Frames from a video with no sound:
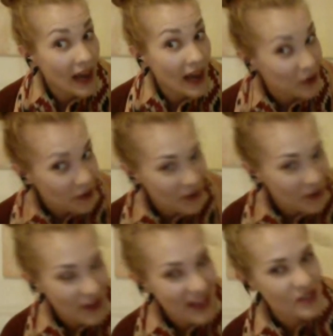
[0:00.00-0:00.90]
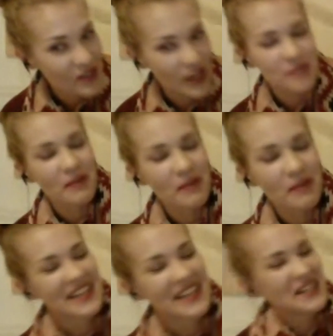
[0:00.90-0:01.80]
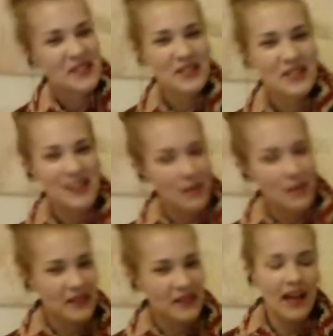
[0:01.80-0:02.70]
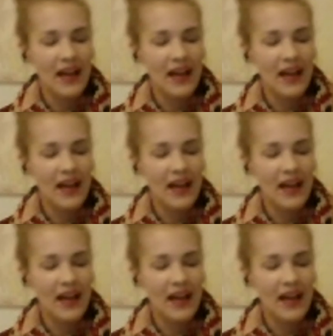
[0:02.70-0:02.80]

I have again changed my subject.